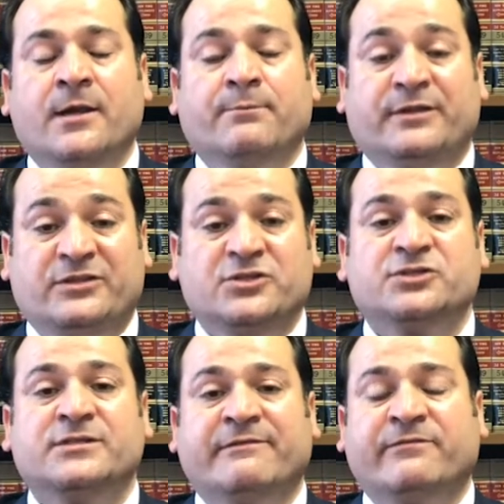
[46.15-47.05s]

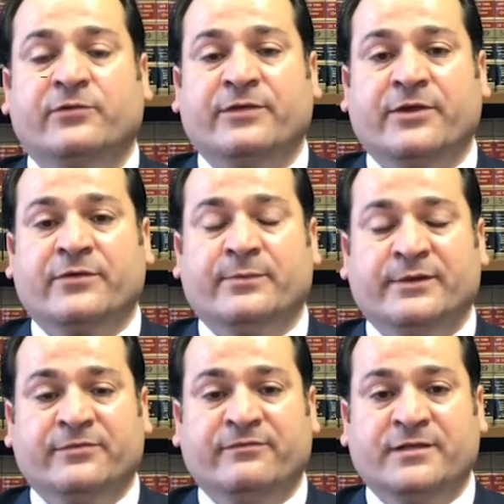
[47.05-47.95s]
petition them for their
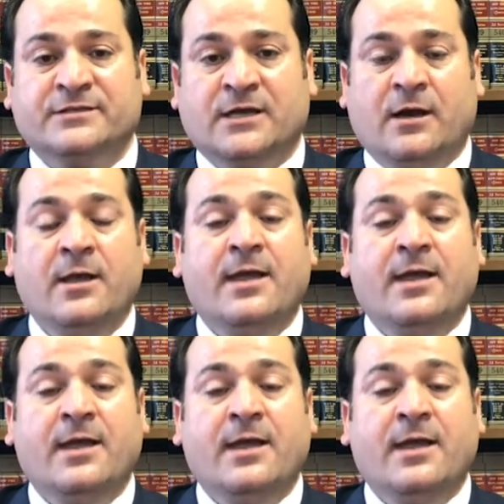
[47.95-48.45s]
immigrant visa,